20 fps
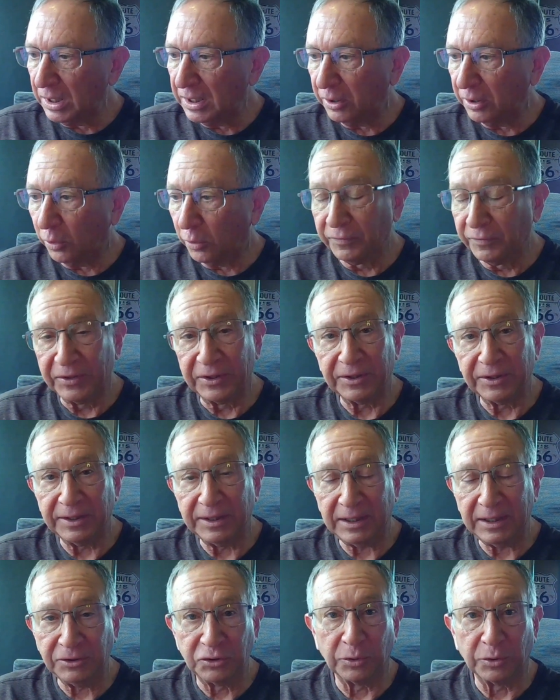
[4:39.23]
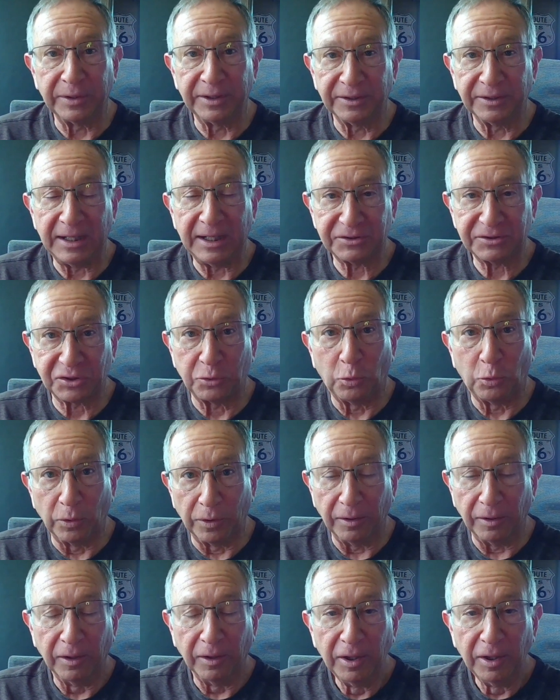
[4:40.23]
during the last
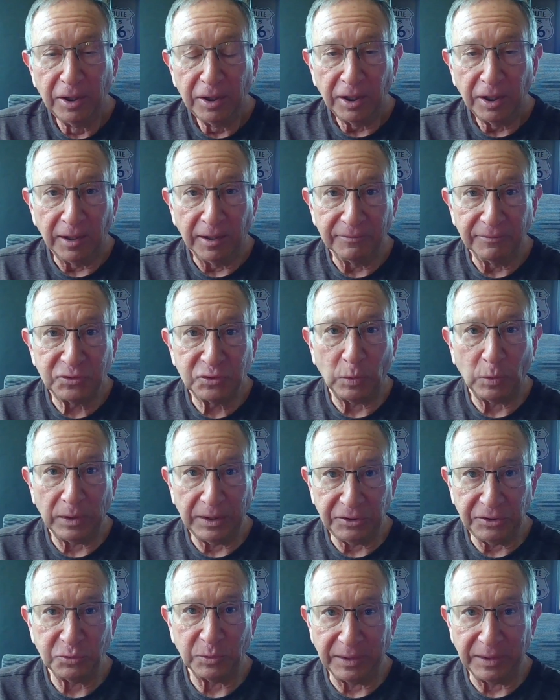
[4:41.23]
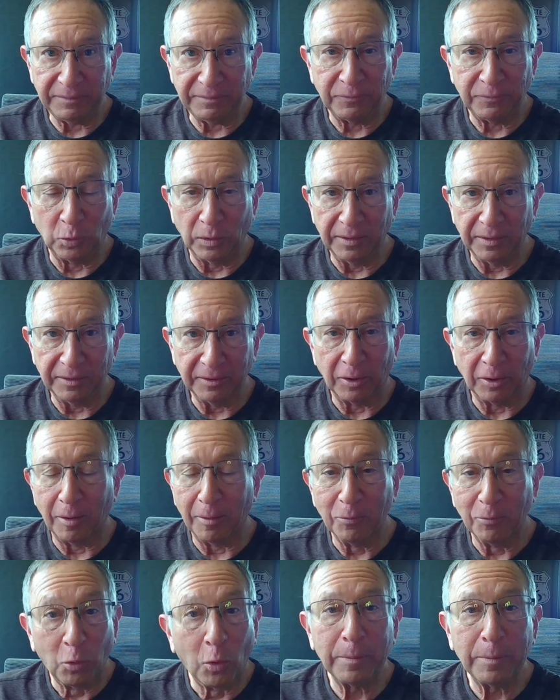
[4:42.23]
quarter of 2024. There
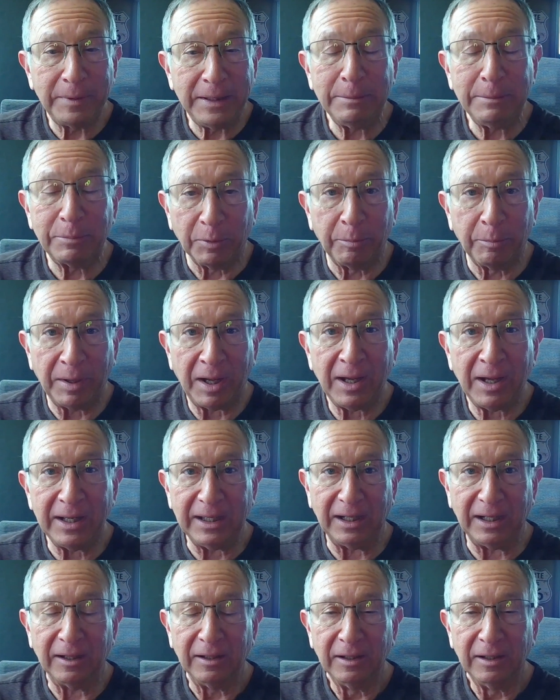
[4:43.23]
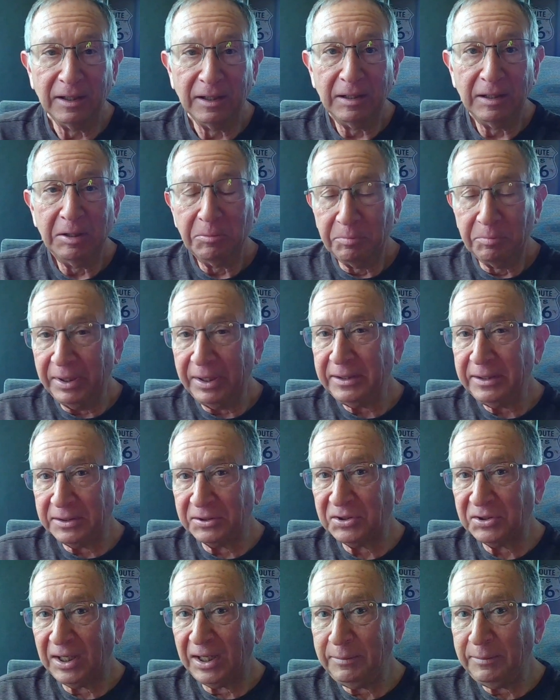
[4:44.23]
are more people buying, but at
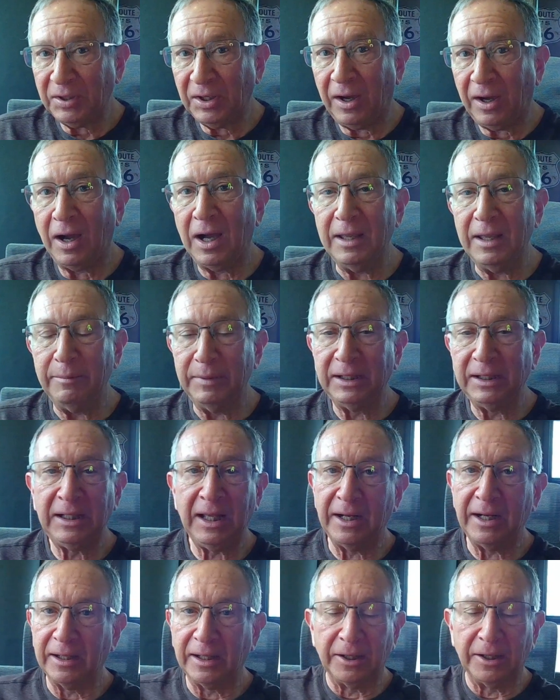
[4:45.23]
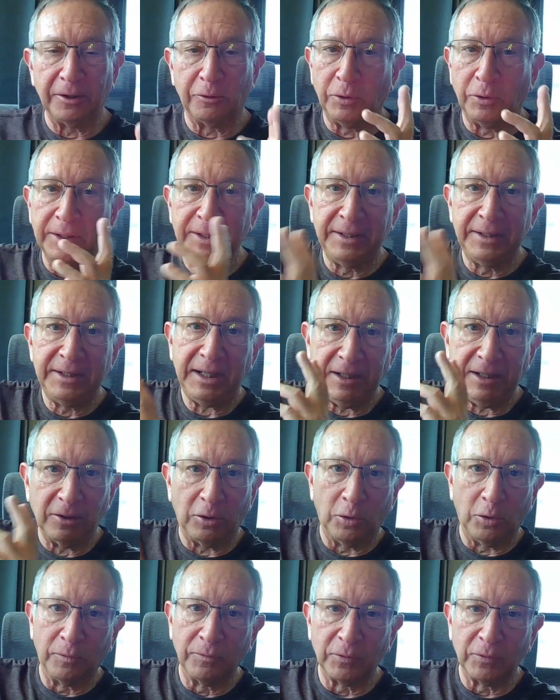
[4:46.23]
the same time, and again, I got all the
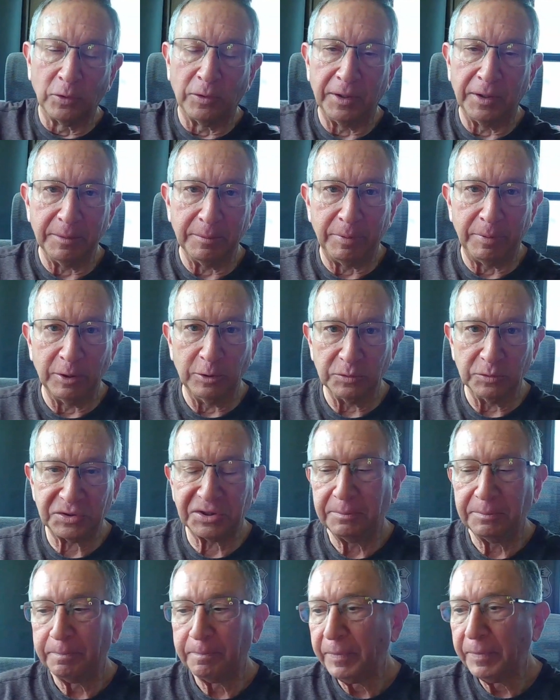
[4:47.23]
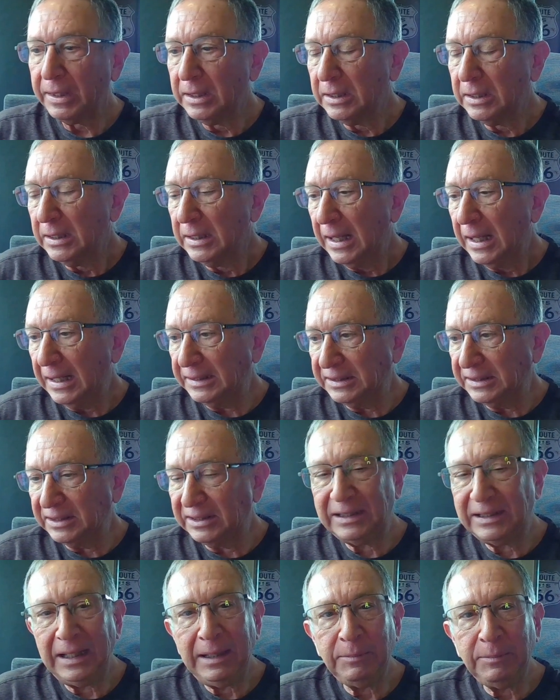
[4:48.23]
data over on the post. At the
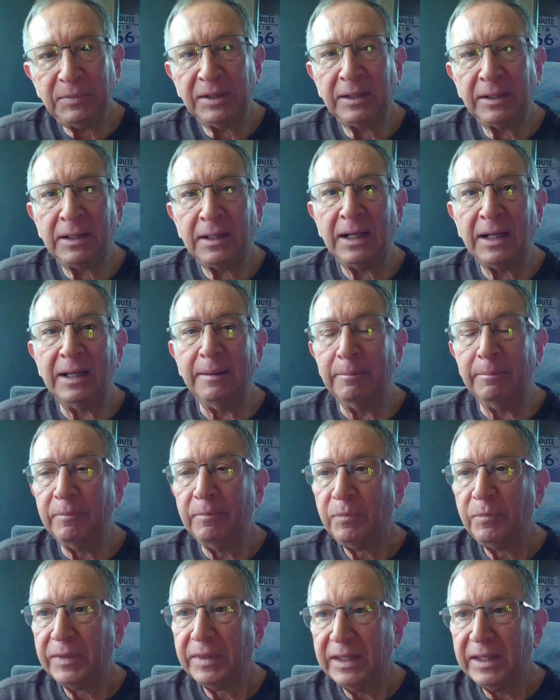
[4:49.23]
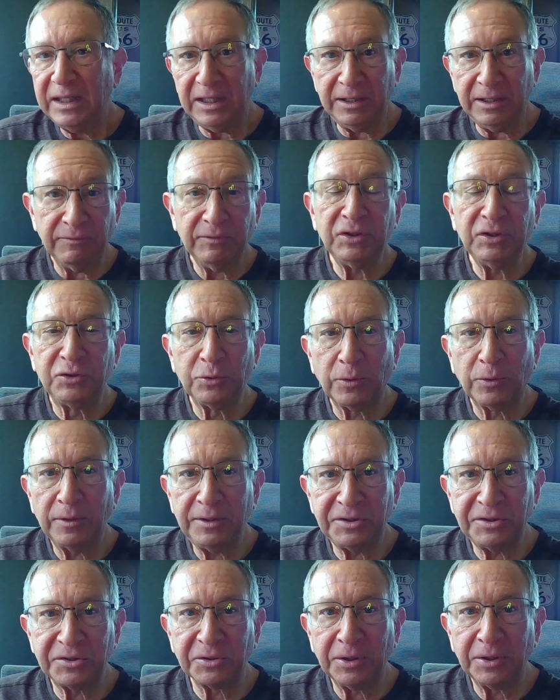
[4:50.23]
same time,
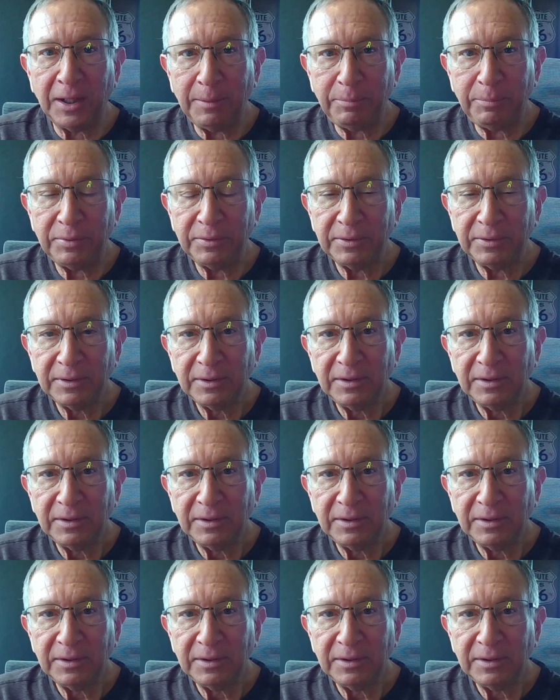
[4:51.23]
inventories are up